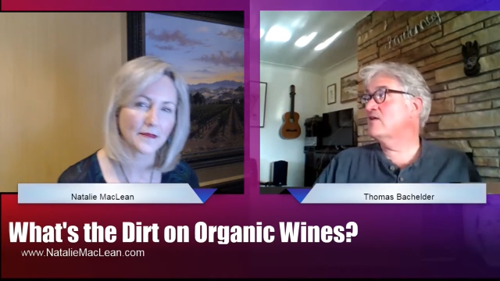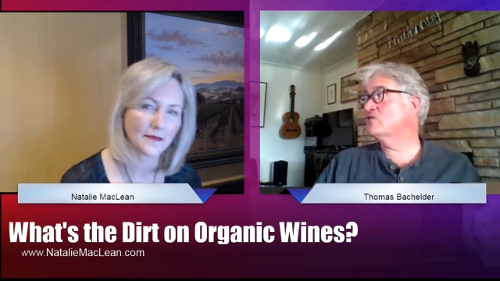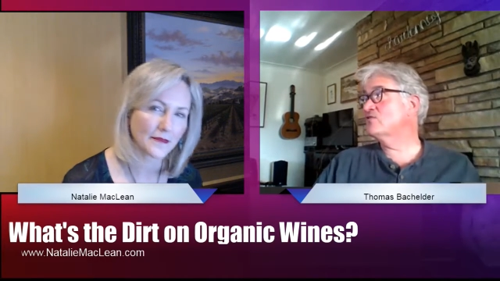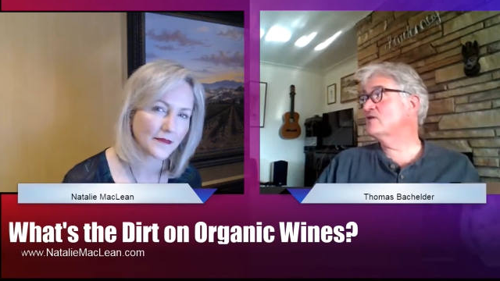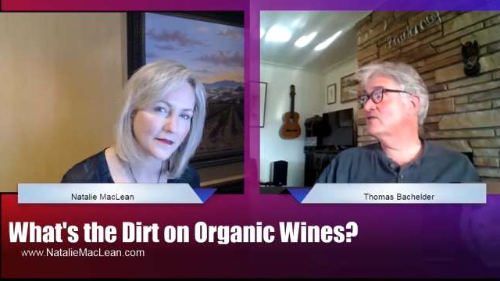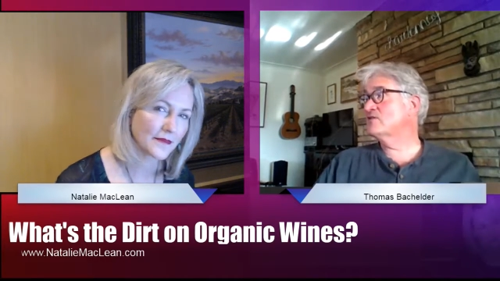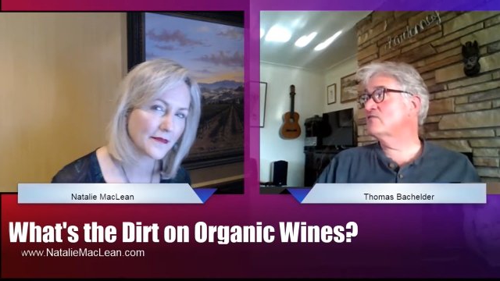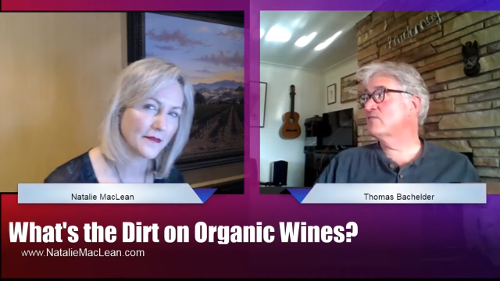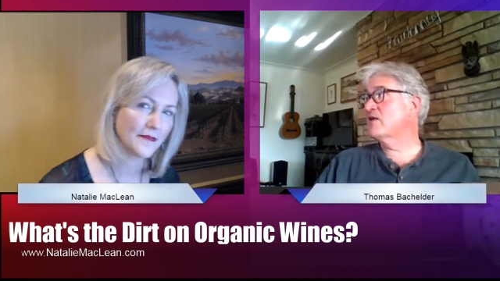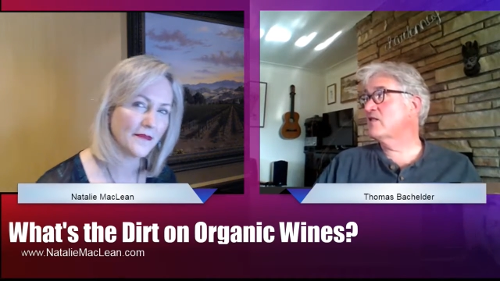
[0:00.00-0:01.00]
Speaker 1: San
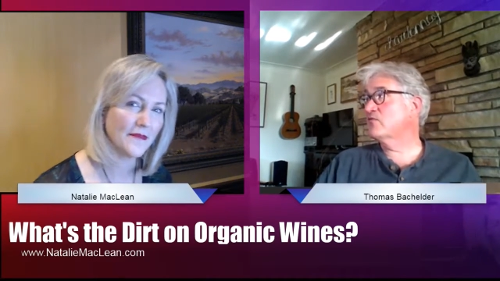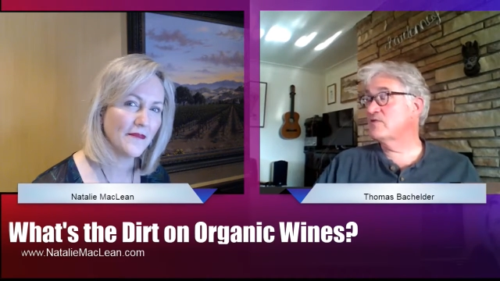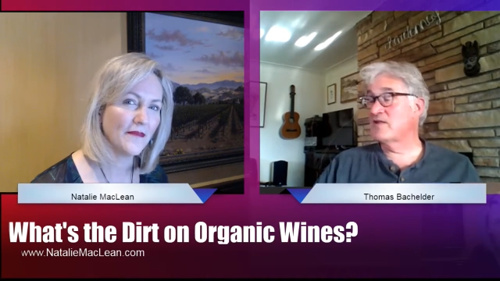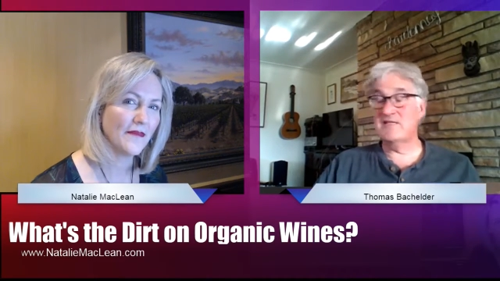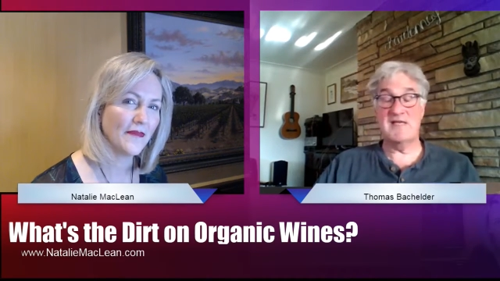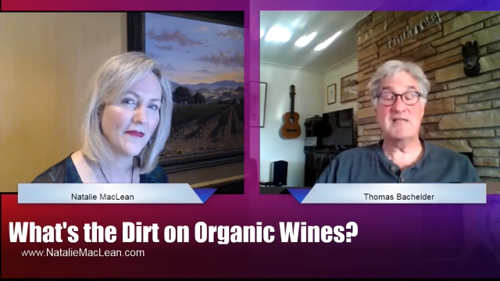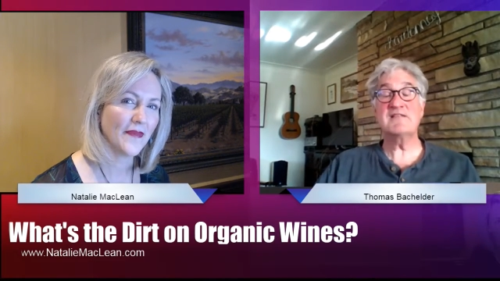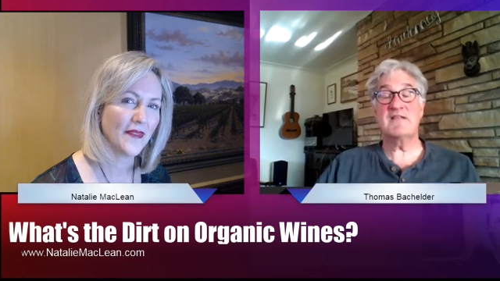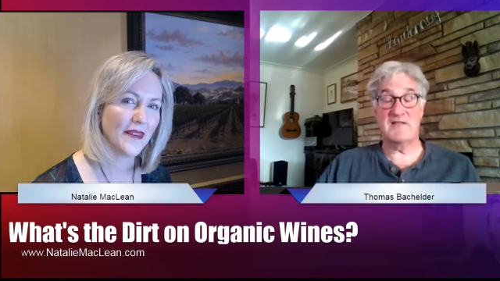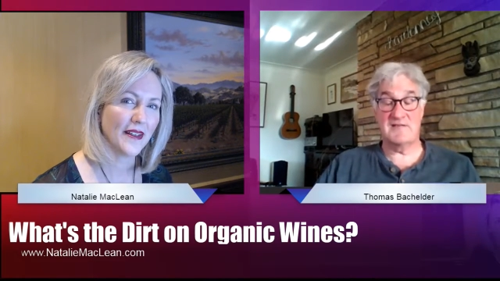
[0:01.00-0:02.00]
Sangiovese from California that
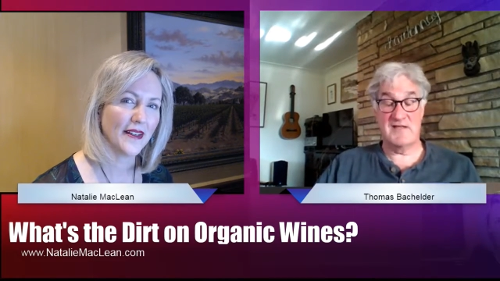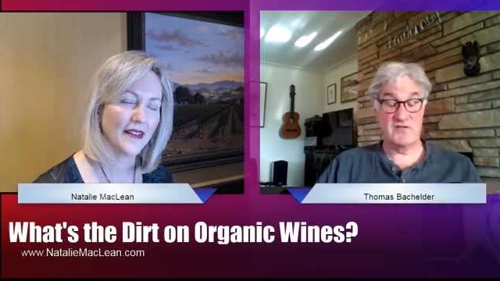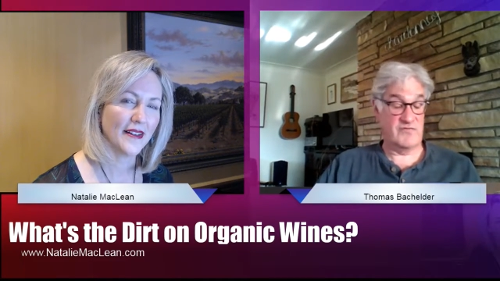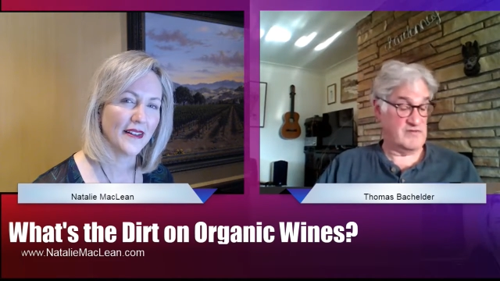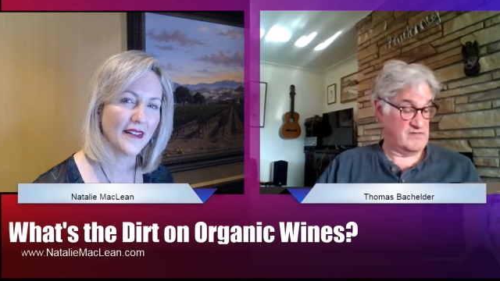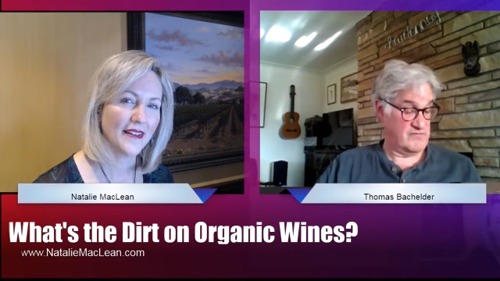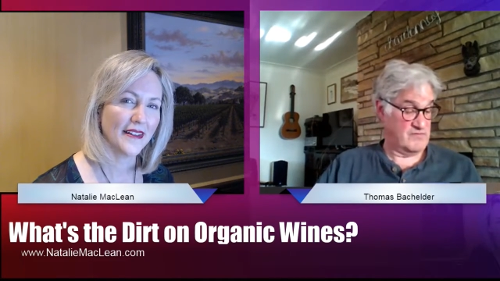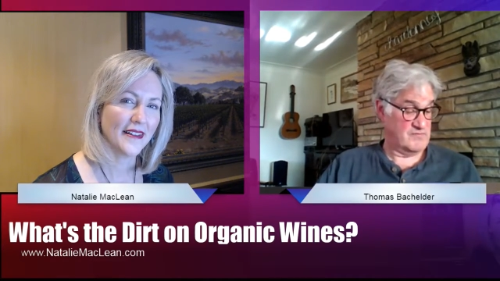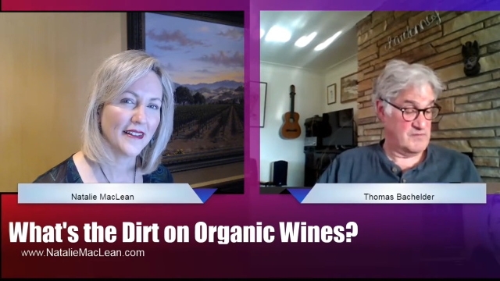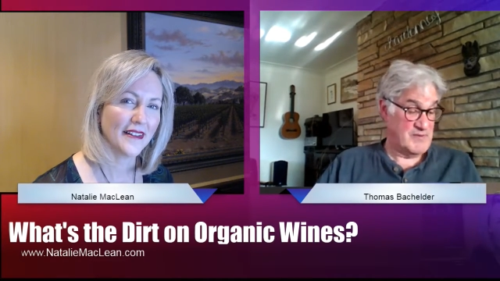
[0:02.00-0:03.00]
tasted like San
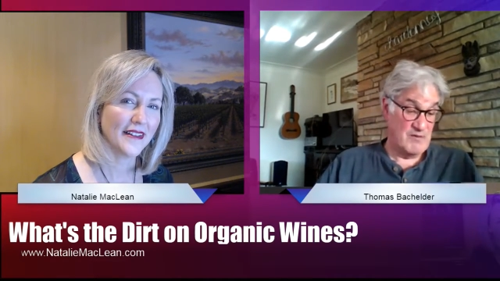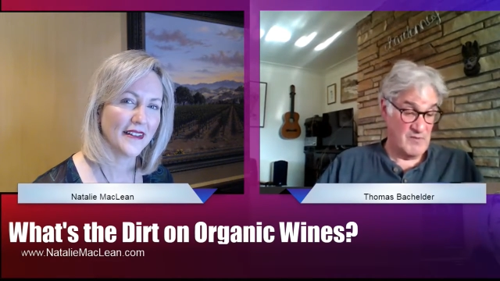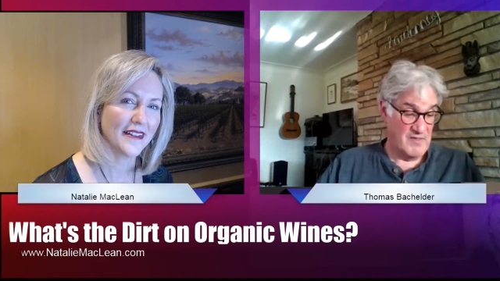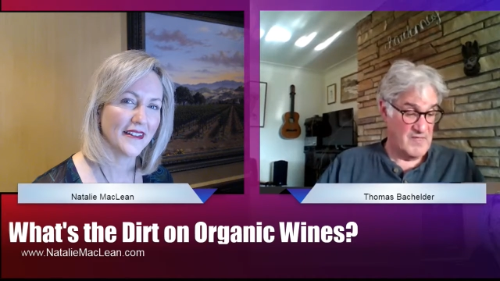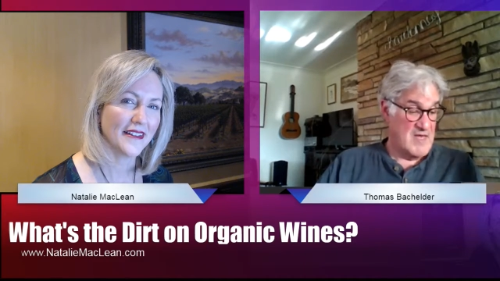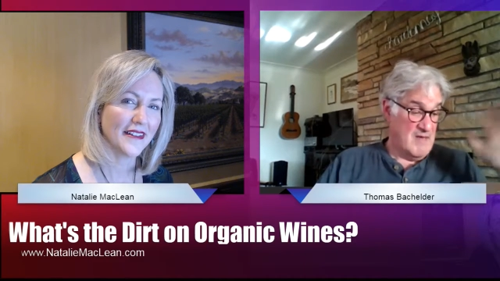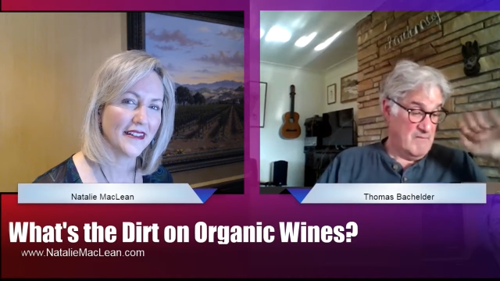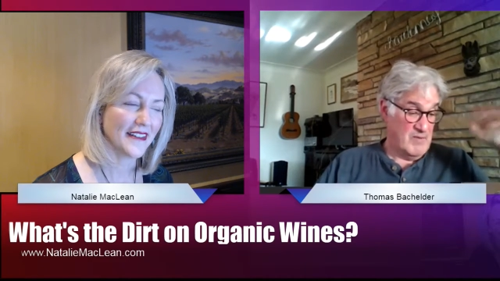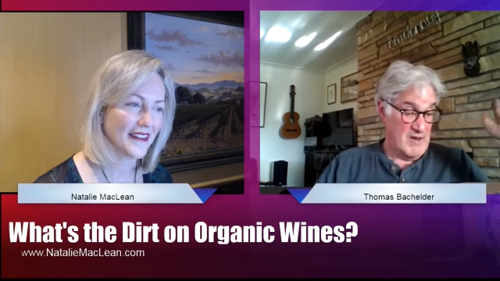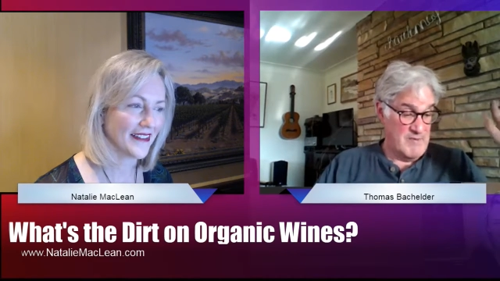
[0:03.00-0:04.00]
the beginning of with.
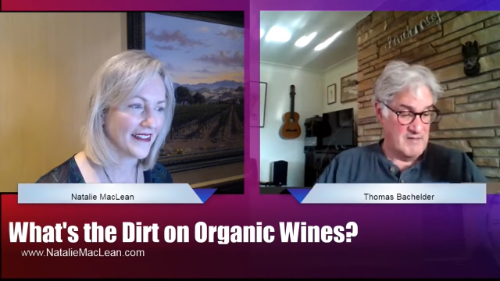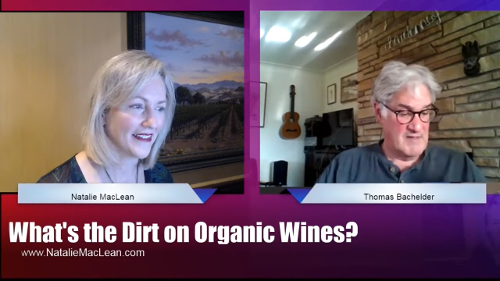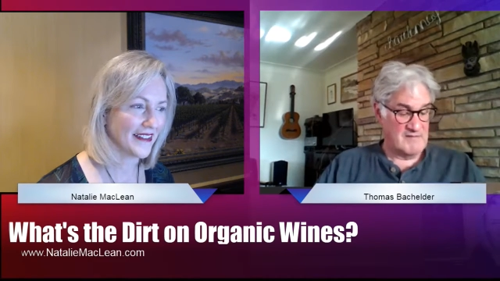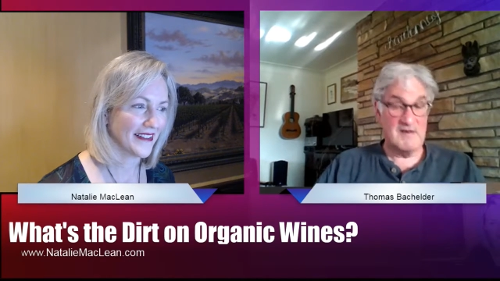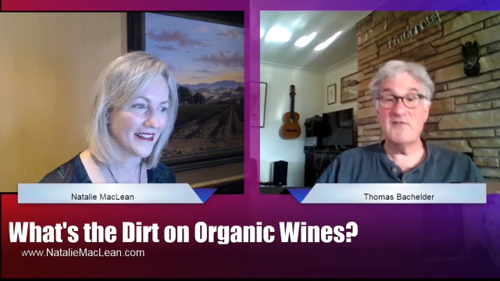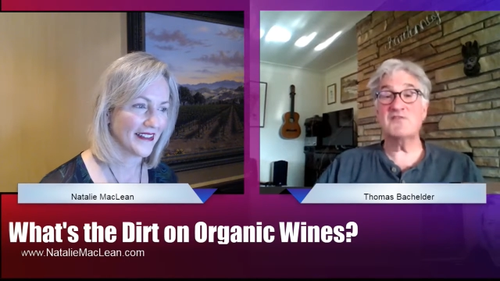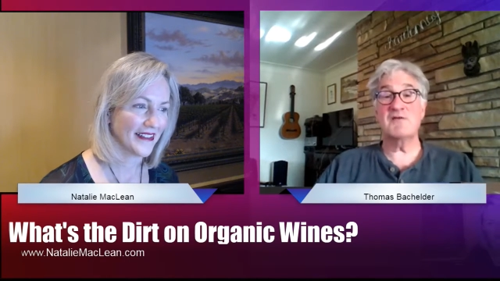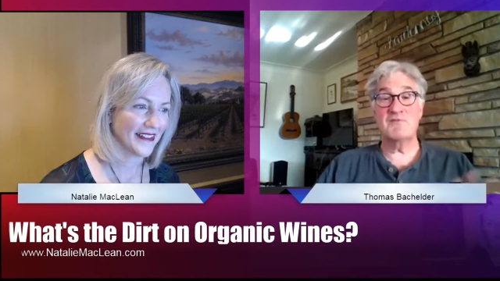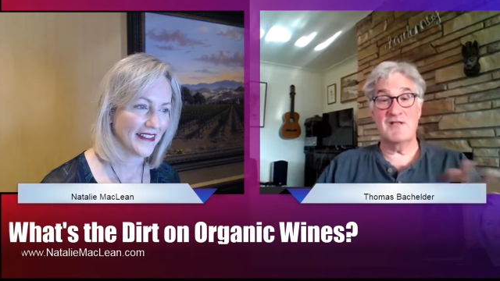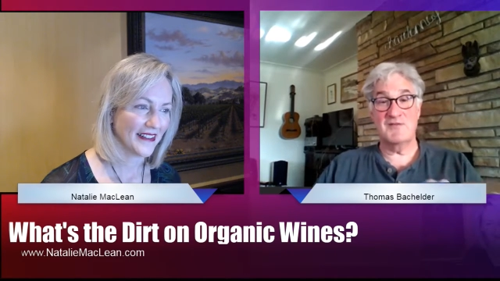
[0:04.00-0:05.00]
But I mean, that's another
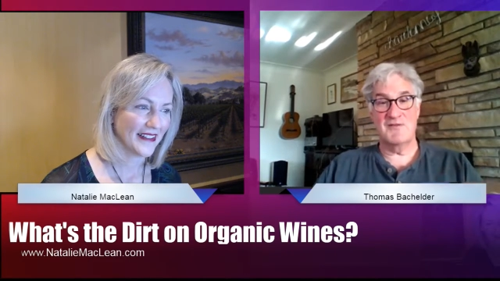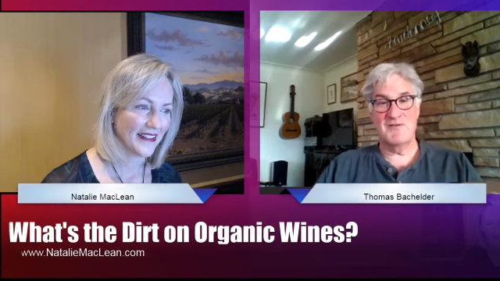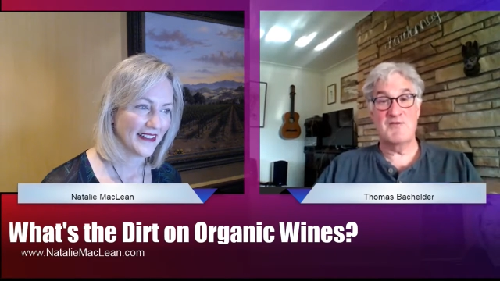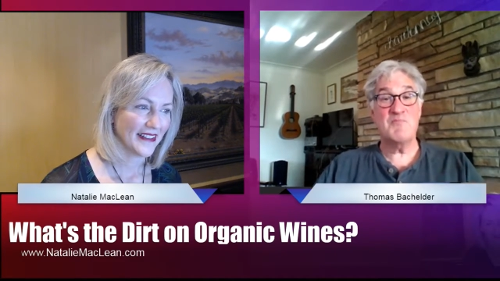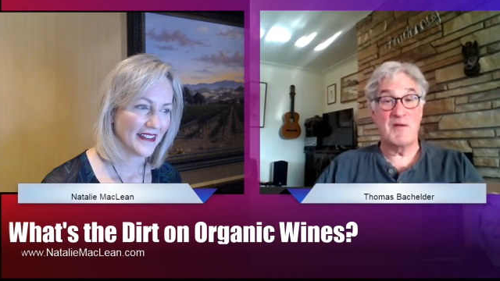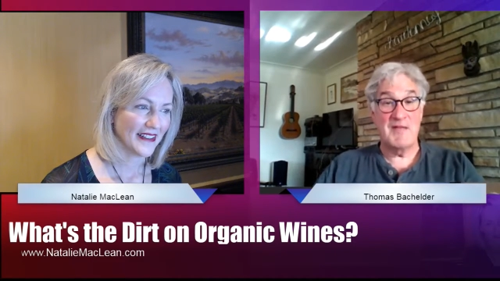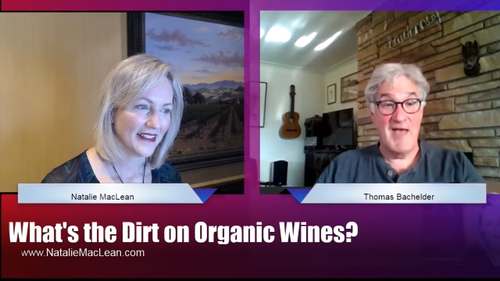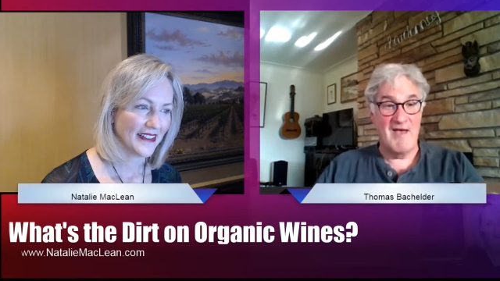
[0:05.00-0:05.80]
subject you probably